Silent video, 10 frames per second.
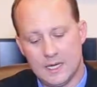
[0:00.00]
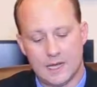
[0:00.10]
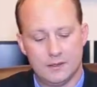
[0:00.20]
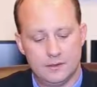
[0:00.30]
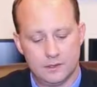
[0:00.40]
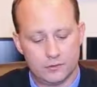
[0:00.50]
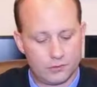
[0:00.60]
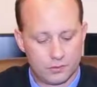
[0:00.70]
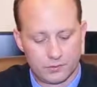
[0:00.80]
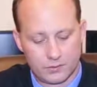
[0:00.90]
And then the
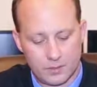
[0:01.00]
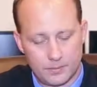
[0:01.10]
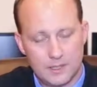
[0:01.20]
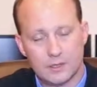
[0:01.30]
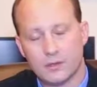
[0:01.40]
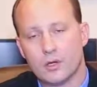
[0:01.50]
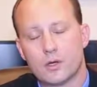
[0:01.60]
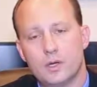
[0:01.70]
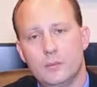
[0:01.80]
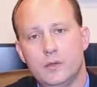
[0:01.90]
insurance company, they're
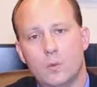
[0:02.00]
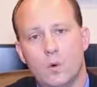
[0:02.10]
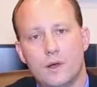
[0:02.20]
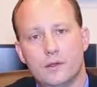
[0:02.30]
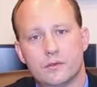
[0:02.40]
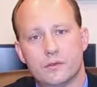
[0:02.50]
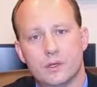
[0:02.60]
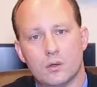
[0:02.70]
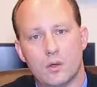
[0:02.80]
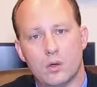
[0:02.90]
going to be the ones
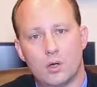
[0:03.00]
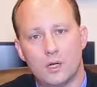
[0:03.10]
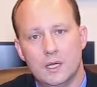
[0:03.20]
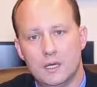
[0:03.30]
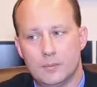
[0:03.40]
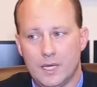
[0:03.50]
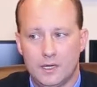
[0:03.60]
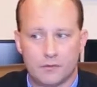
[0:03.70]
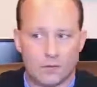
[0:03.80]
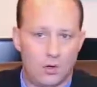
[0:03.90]
that are
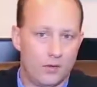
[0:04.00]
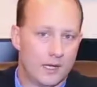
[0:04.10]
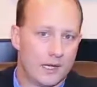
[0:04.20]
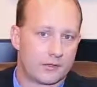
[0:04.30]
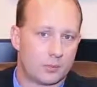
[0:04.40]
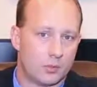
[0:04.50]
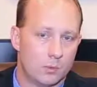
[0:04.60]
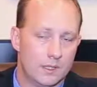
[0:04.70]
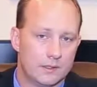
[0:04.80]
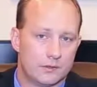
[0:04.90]
paying for all the expert
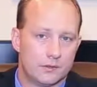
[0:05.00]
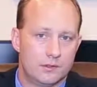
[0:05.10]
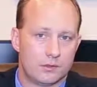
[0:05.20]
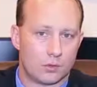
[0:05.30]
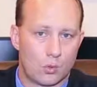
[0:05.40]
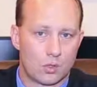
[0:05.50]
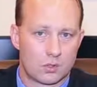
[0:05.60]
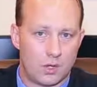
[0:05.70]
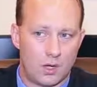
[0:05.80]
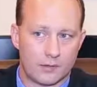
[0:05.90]
witnesses
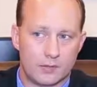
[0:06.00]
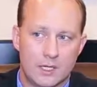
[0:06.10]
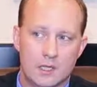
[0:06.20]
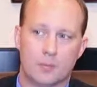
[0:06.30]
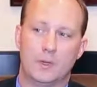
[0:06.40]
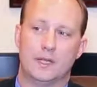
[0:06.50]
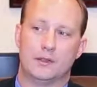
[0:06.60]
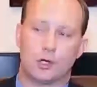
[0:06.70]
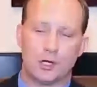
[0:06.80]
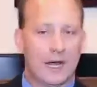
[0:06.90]
court costs.
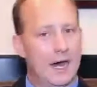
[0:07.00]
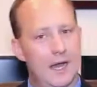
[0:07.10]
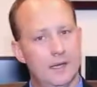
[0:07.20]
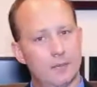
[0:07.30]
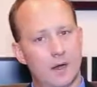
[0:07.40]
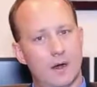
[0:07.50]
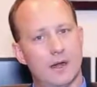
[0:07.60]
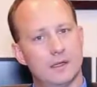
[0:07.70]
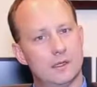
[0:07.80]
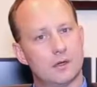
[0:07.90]
But they're going to hide
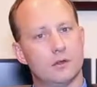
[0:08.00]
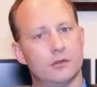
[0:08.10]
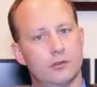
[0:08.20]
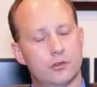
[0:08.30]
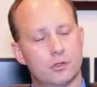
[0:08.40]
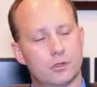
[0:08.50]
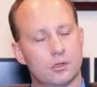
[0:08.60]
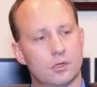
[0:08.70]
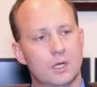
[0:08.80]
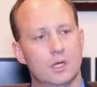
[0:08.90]
behind their
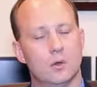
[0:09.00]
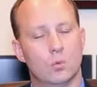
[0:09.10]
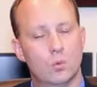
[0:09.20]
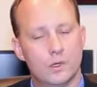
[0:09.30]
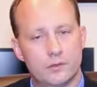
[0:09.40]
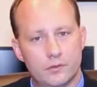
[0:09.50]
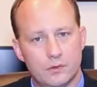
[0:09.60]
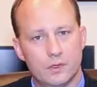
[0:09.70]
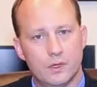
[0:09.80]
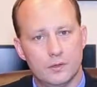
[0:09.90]
insured
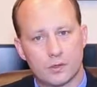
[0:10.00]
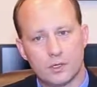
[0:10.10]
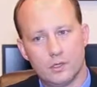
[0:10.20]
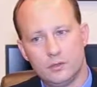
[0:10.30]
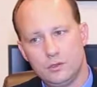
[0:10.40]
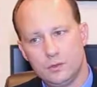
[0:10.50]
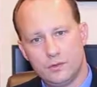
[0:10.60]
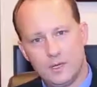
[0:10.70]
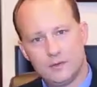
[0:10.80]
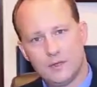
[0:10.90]
which they're going to
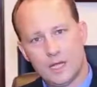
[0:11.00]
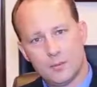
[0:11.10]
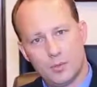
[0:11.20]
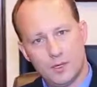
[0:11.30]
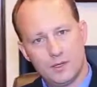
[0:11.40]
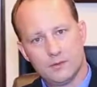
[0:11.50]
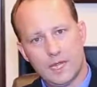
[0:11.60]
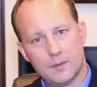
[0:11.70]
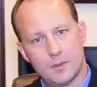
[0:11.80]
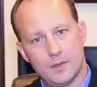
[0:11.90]
use his name, put his
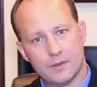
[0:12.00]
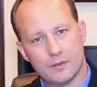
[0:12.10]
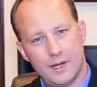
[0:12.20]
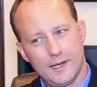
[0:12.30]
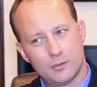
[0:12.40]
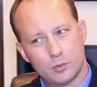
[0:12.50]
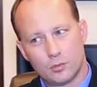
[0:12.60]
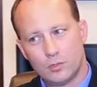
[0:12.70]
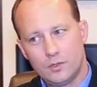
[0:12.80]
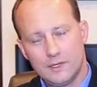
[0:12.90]
name up in the lights, but
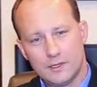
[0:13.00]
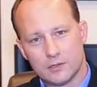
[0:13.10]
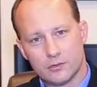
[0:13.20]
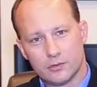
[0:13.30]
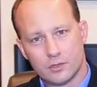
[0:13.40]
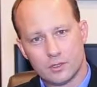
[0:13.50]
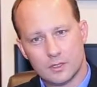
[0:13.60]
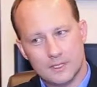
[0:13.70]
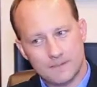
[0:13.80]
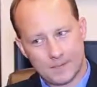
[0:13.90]
really they're
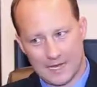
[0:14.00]
insured.